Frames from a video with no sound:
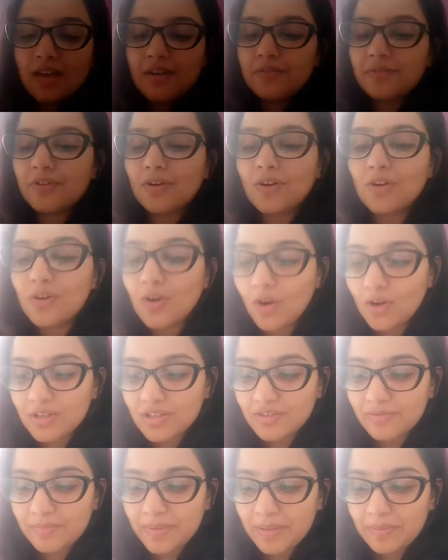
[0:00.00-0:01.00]
For a lot
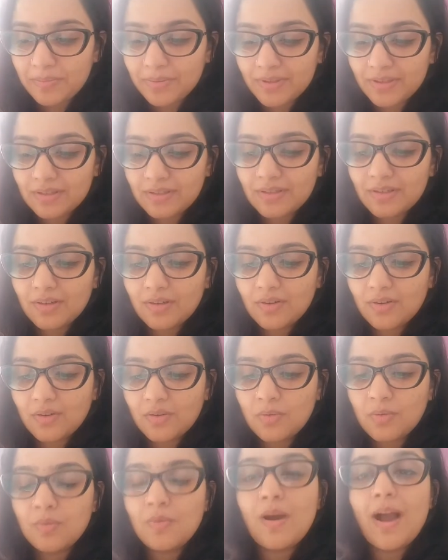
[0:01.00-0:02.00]
of people
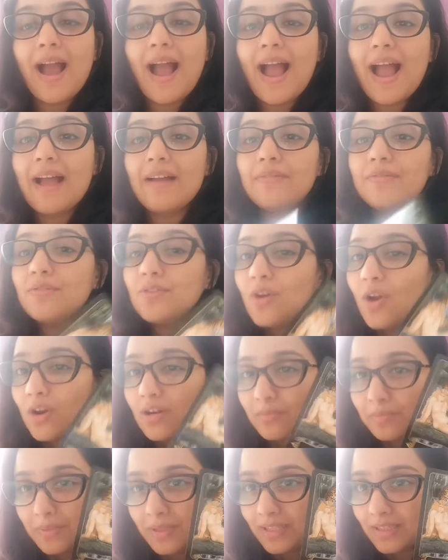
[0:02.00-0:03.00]
who have
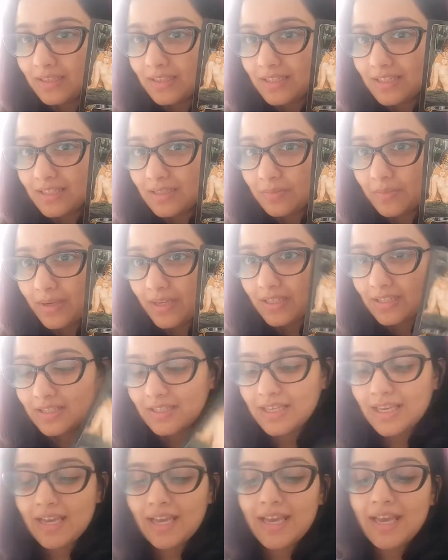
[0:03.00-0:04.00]
not been in this
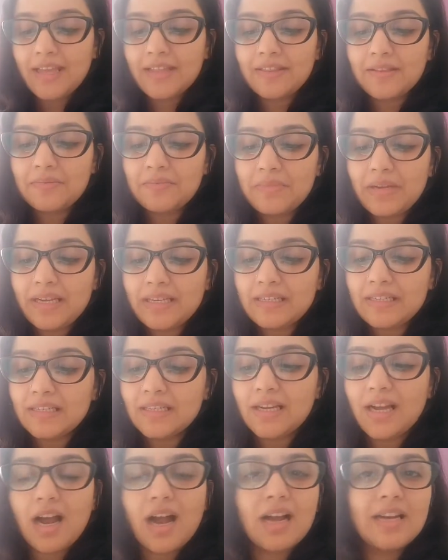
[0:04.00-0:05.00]
space, the
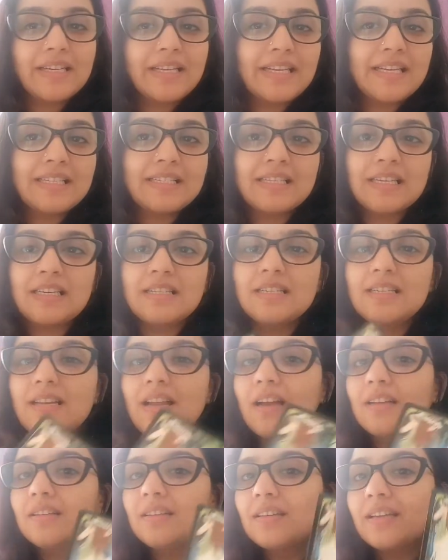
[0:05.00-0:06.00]
maiden card is
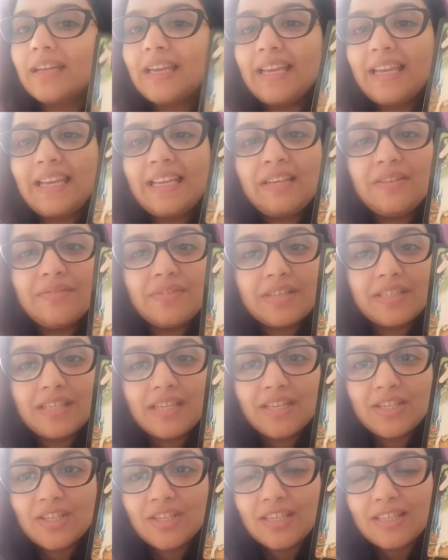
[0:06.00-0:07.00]
another
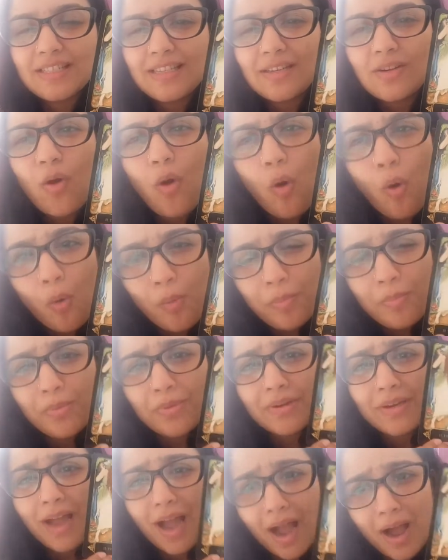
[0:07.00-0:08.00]
invitation. It's an
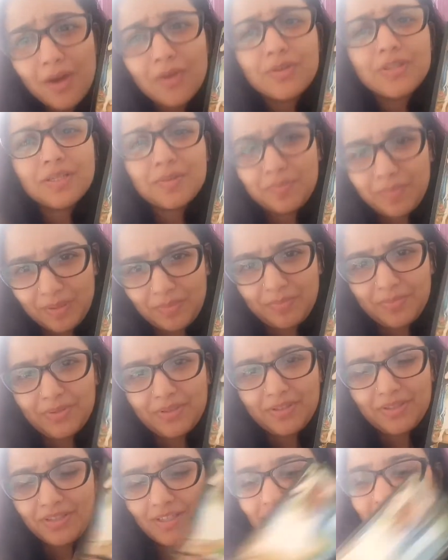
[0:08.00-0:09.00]
open house,
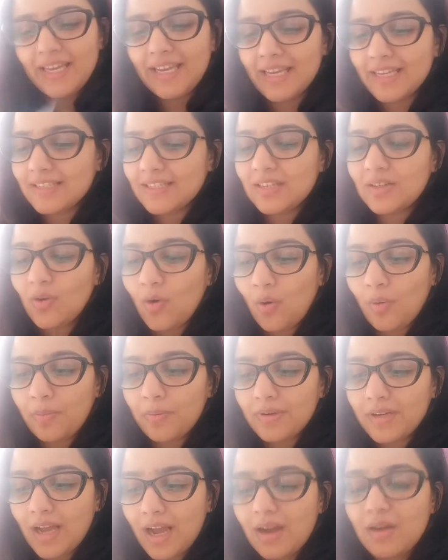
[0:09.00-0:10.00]
people. It's an
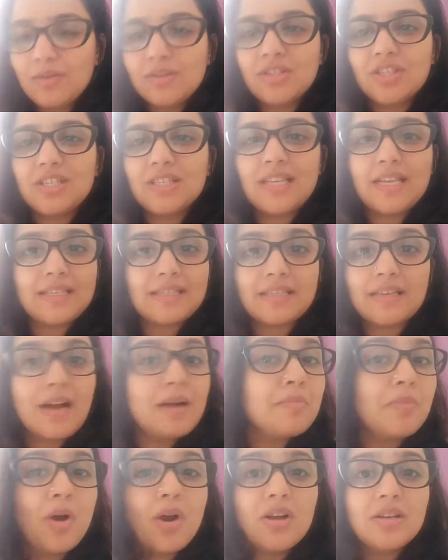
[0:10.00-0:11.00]
open house. She says,
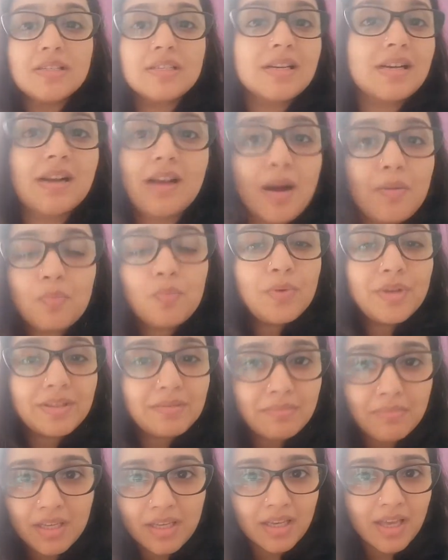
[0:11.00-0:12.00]
come on, come with
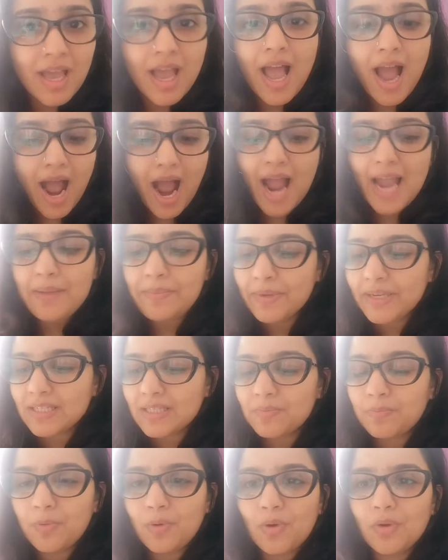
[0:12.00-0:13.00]
me. I'm
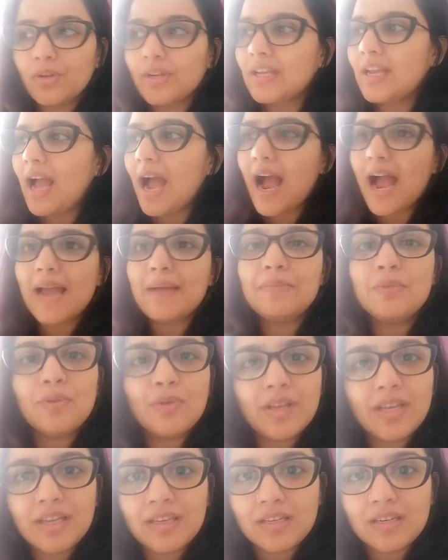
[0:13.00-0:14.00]
exploring. I'm
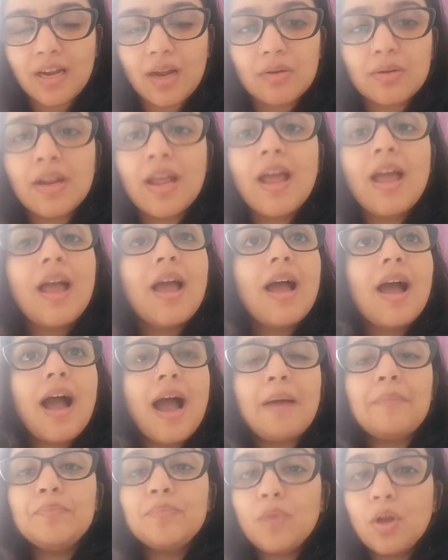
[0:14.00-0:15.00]
looking around.
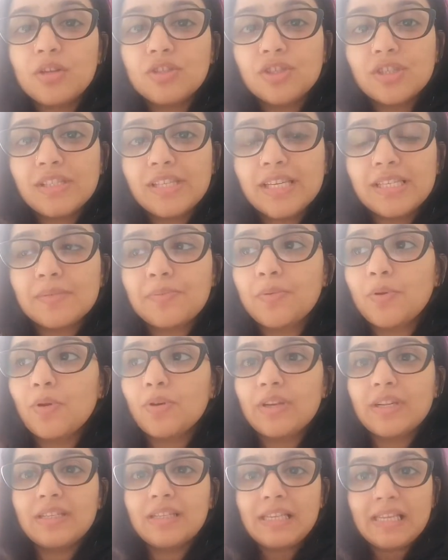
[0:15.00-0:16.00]
I'm not just
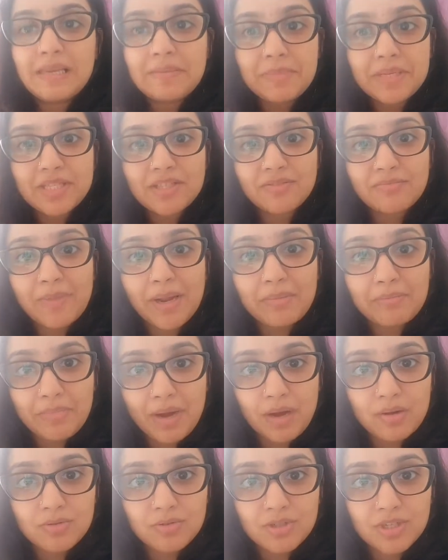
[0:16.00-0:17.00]
exploring the limits of my
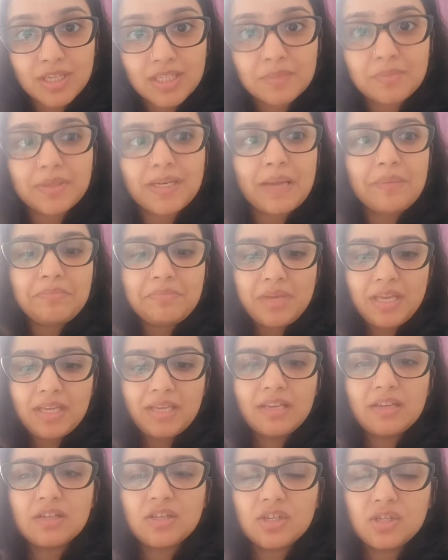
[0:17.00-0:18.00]
boundaries, but I'm
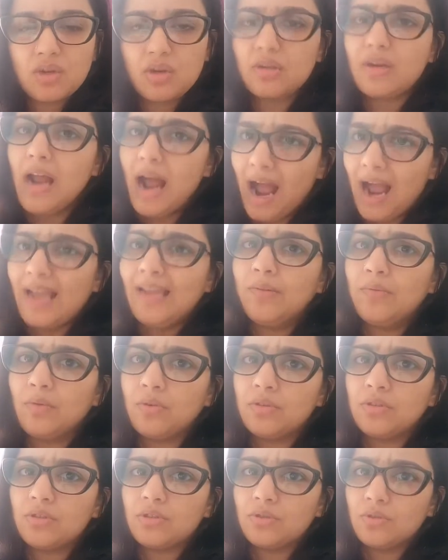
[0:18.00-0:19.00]
making sure I
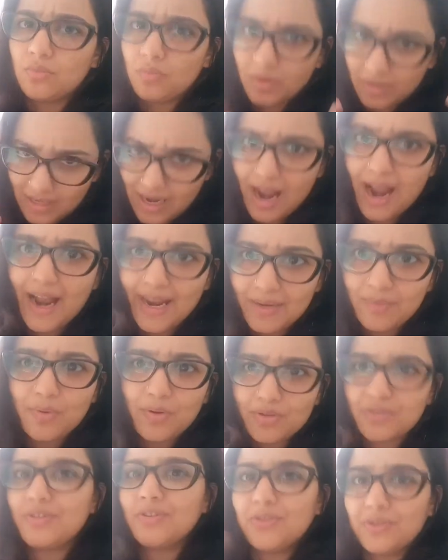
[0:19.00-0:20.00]
want to do what I
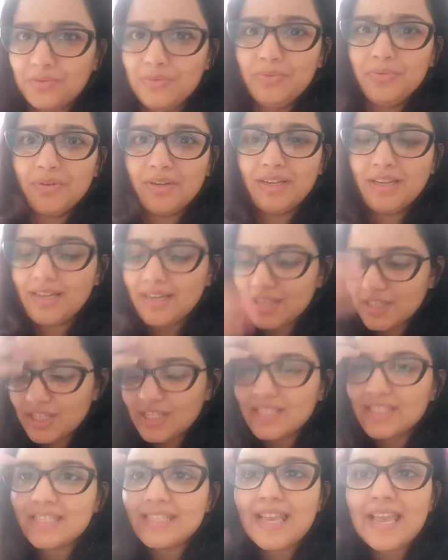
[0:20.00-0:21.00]
want to do.
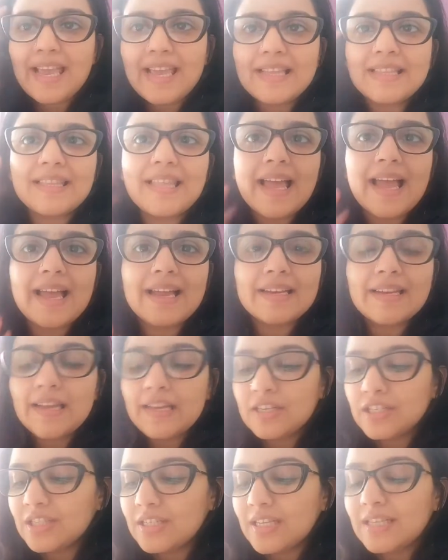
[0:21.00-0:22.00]
She's saying that.
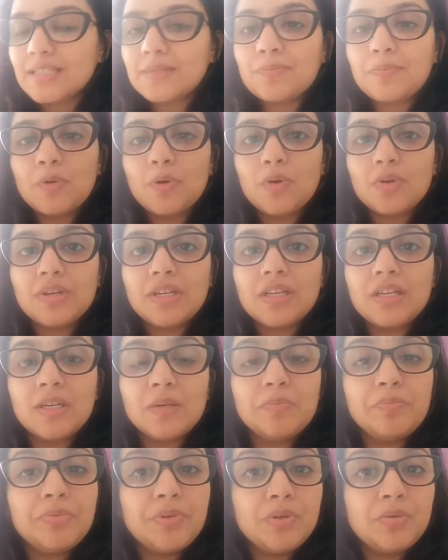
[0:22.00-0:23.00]
She's exploring
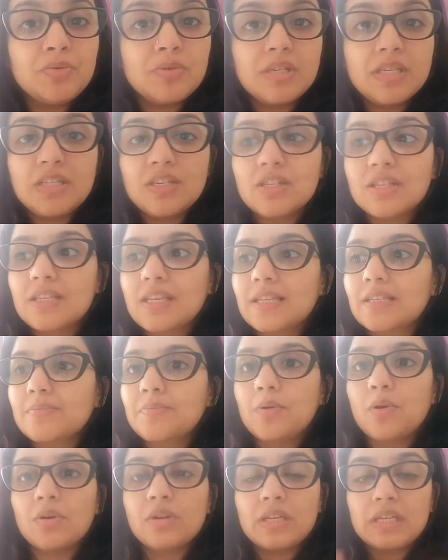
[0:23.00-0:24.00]
her beauty. She's
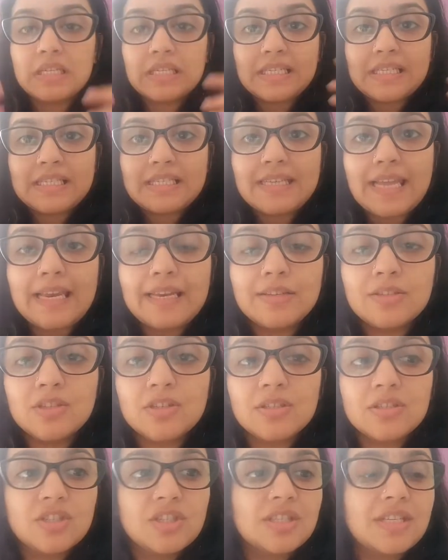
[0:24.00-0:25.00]
exploring her
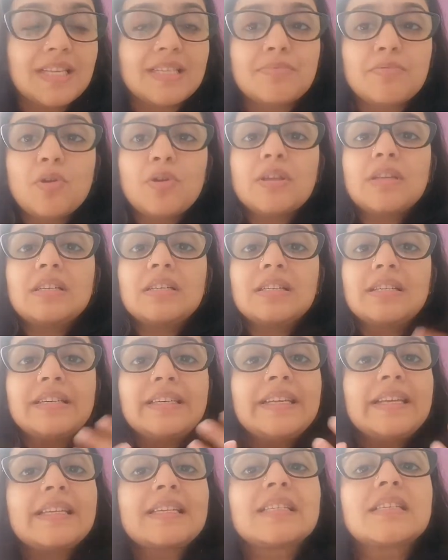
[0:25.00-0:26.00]
intelligence. She's exploring her
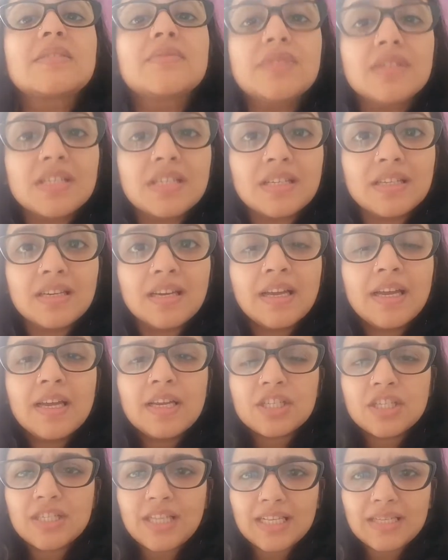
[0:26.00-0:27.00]
creativity.
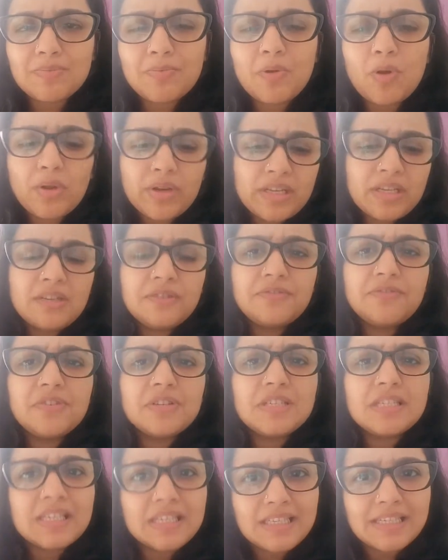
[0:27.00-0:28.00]
She's exploring her
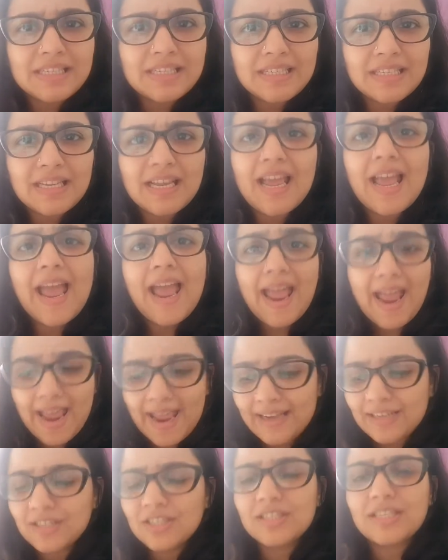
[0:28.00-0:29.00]
fertility.
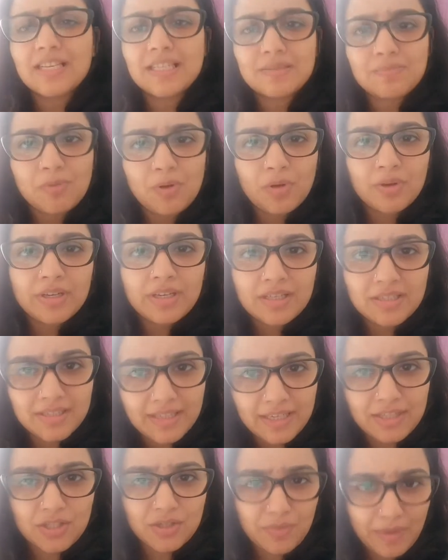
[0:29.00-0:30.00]
And she's exploring her
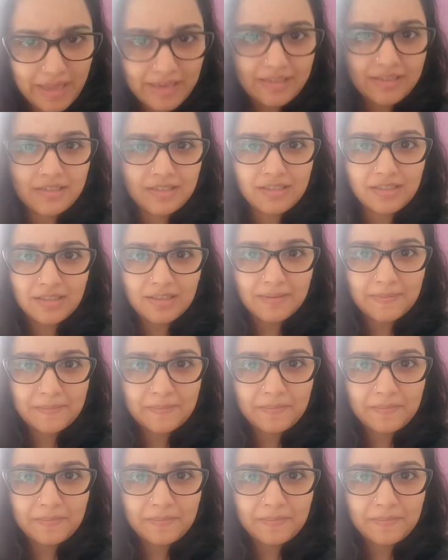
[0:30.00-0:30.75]
sexuality.